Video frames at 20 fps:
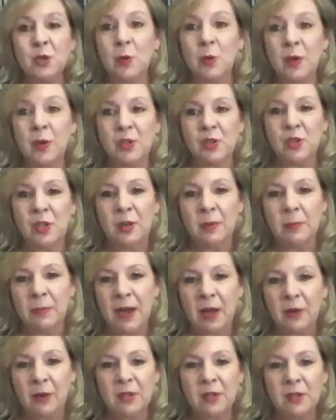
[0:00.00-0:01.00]
question
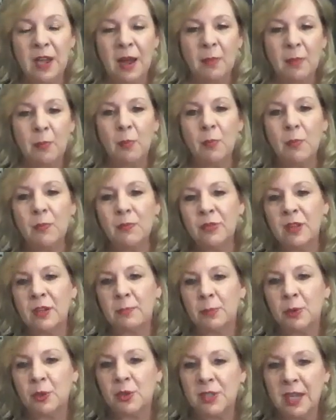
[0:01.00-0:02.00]
about the
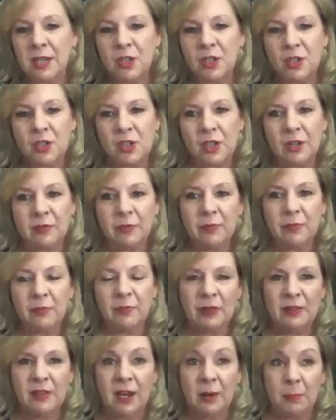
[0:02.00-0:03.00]
percentage of
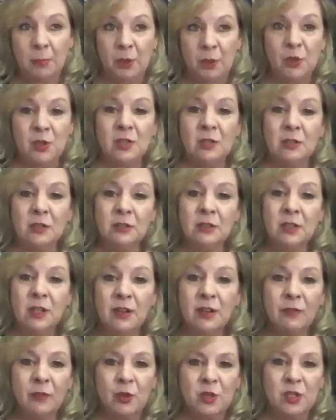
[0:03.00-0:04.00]
like personal
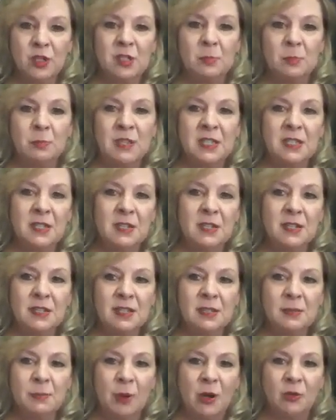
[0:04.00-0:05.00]
versus
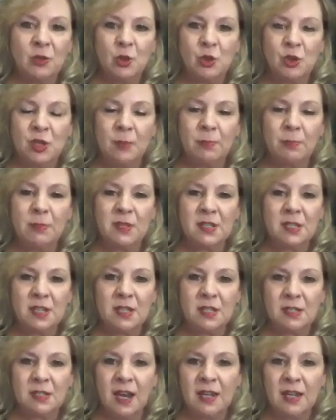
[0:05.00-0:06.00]
business sponsorship and
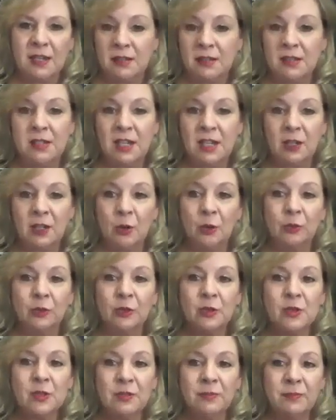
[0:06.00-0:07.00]
season and ticket
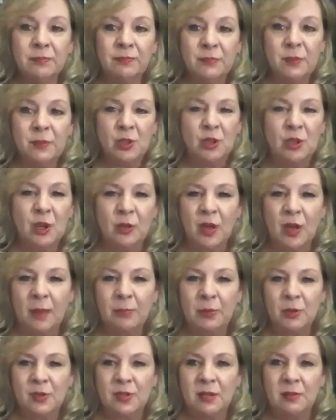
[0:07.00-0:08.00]
holders. Do you know
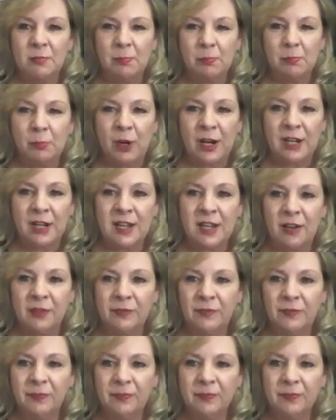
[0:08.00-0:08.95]
that percent breakdown?